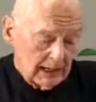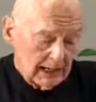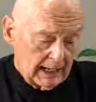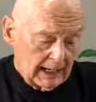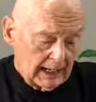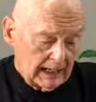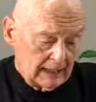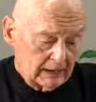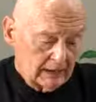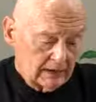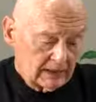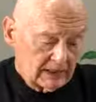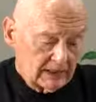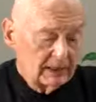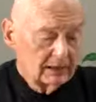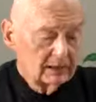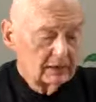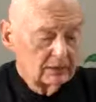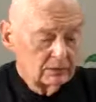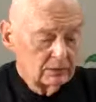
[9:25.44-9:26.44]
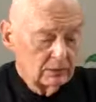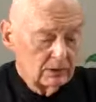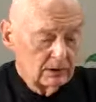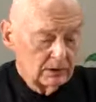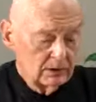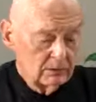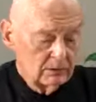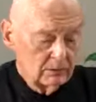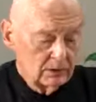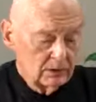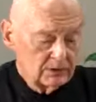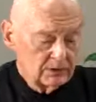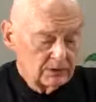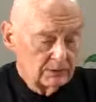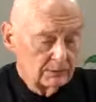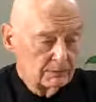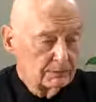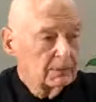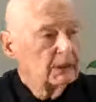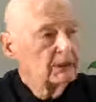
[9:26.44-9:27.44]
And the second one was
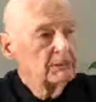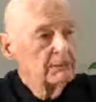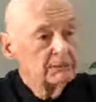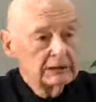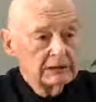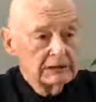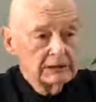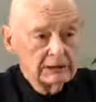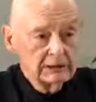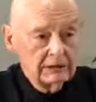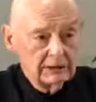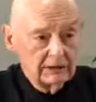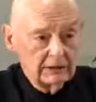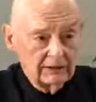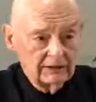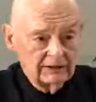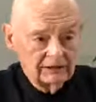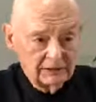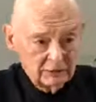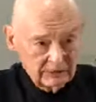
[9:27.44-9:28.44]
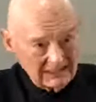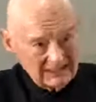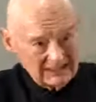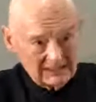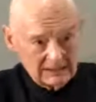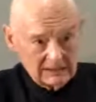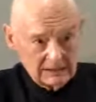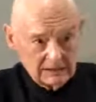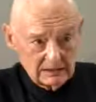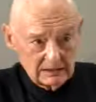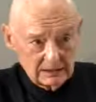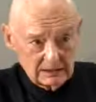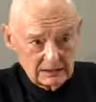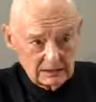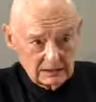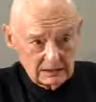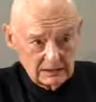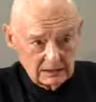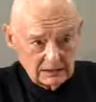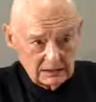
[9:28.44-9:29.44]
the bombing of Dresden
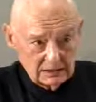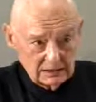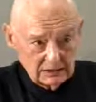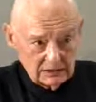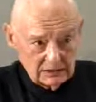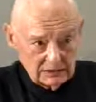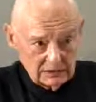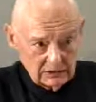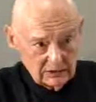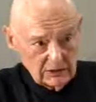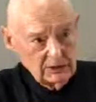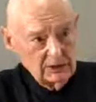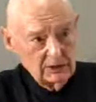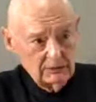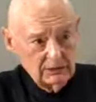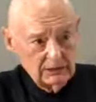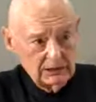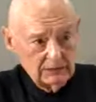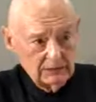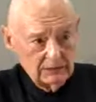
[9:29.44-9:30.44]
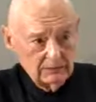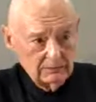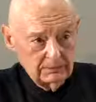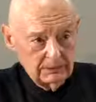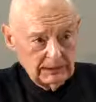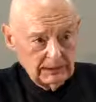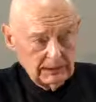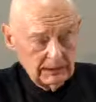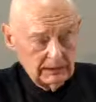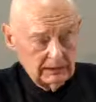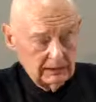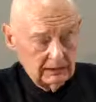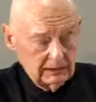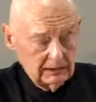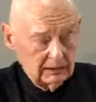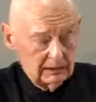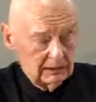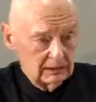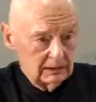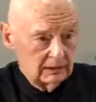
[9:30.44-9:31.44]
in Germany by
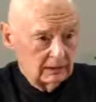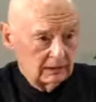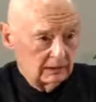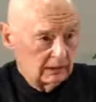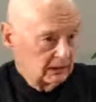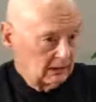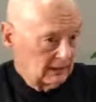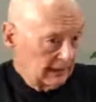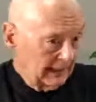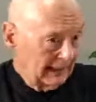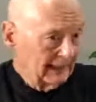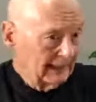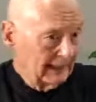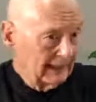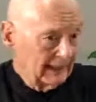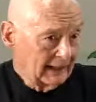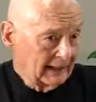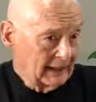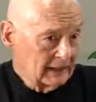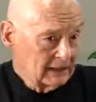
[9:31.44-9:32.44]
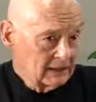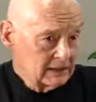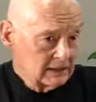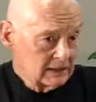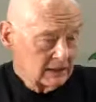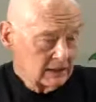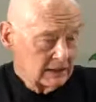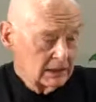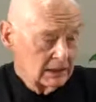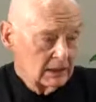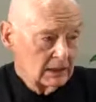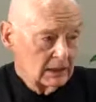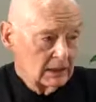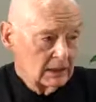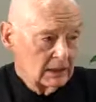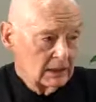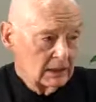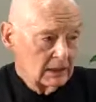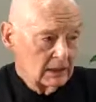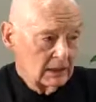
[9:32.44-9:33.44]
the Allies
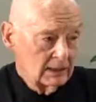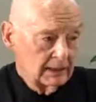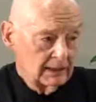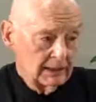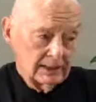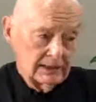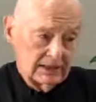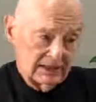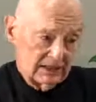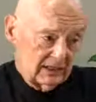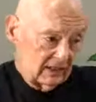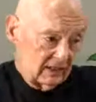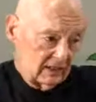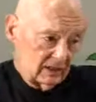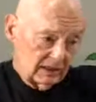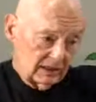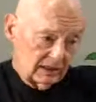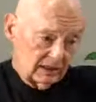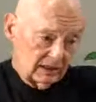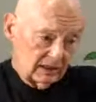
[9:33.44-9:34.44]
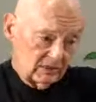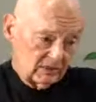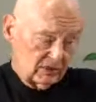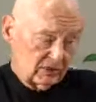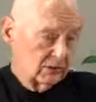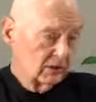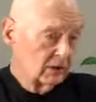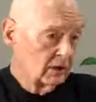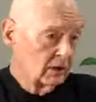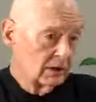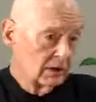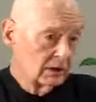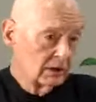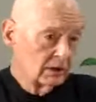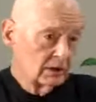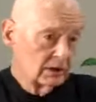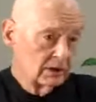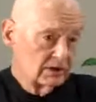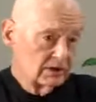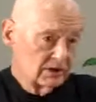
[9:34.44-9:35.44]
that essentially
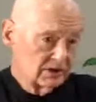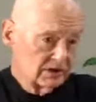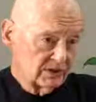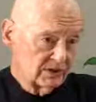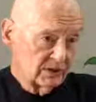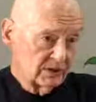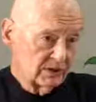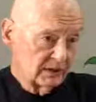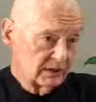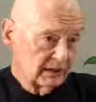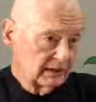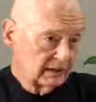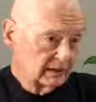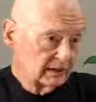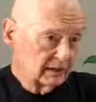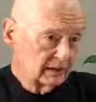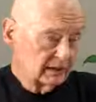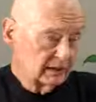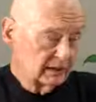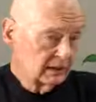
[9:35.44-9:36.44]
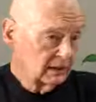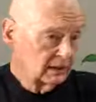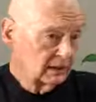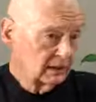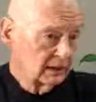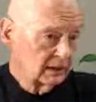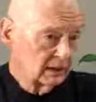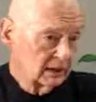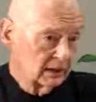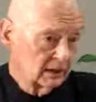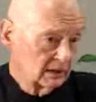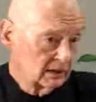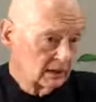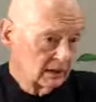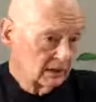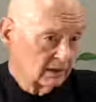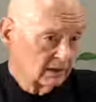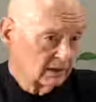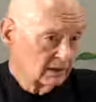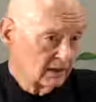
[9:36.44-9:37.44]
destroyed the city and killed
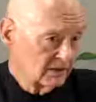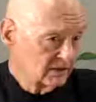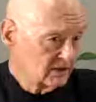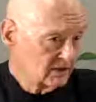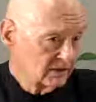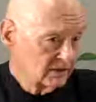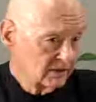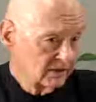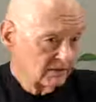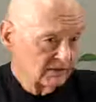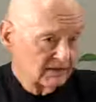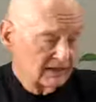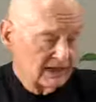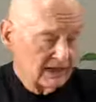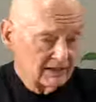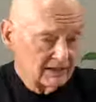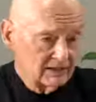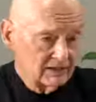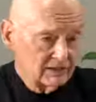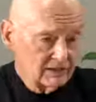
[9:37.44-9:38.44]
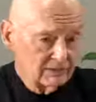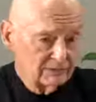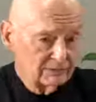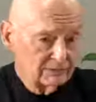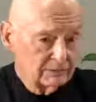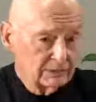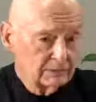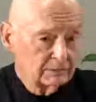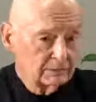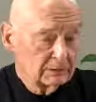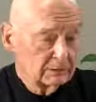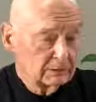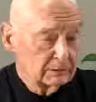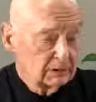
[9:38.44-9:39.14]
dozens of thousands of people.